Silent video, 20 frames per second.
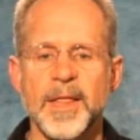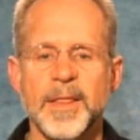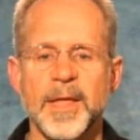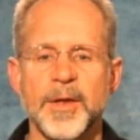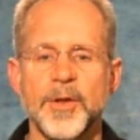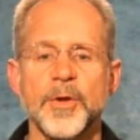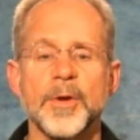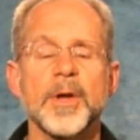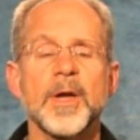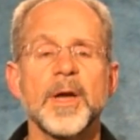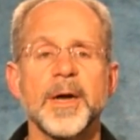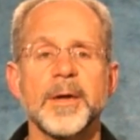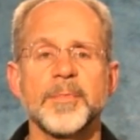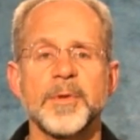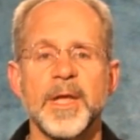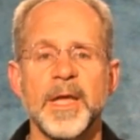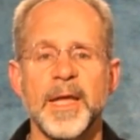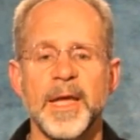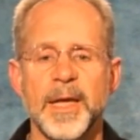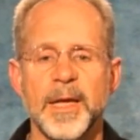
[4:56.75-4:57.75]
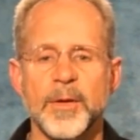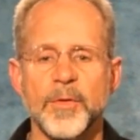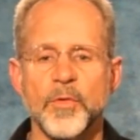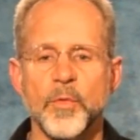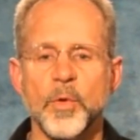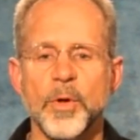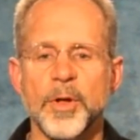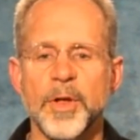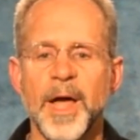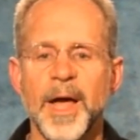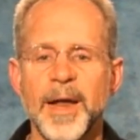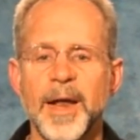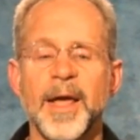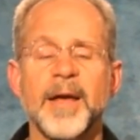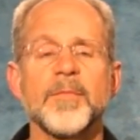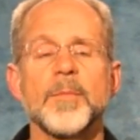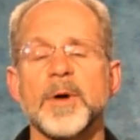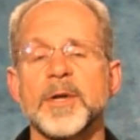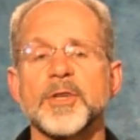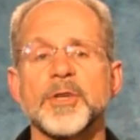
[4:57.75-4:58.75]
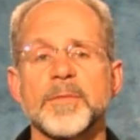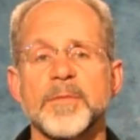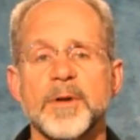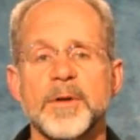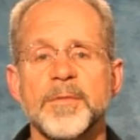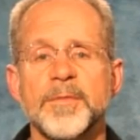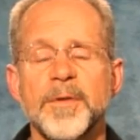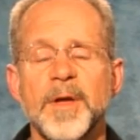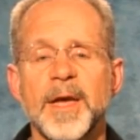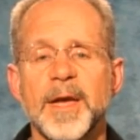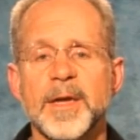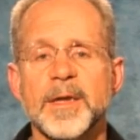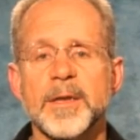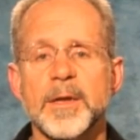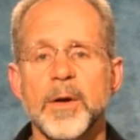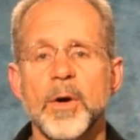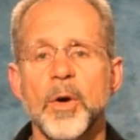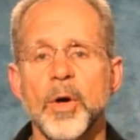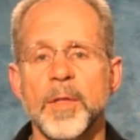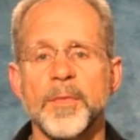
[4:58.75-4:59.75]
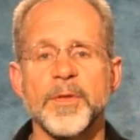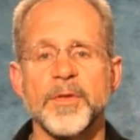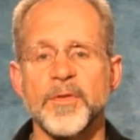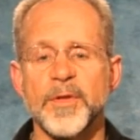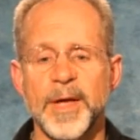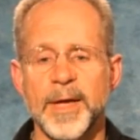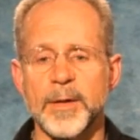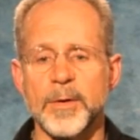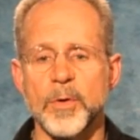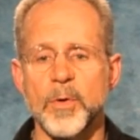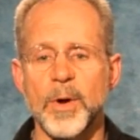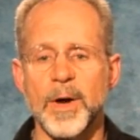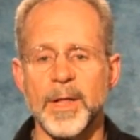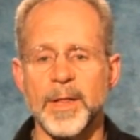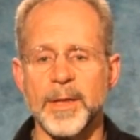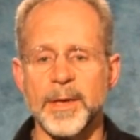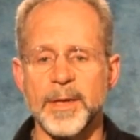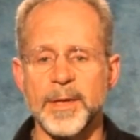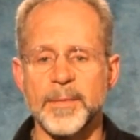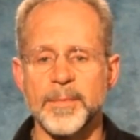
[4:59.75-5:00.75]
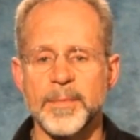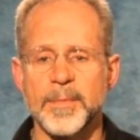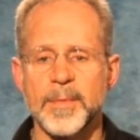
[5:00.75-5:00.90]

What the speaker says: then your cupped hands will not have much of an effect on the sound quality.